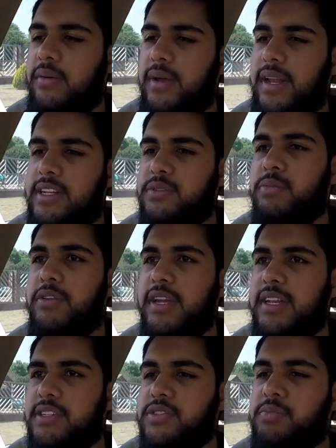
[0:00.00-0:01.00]
Wait, let's put it
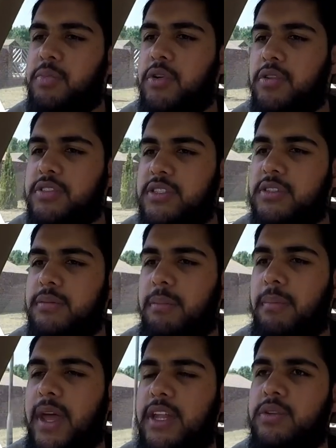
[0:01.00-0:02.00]
in sport,
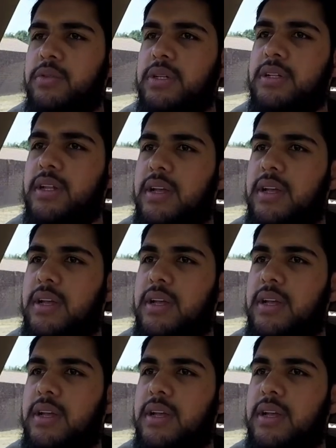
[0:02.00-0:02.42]
manual,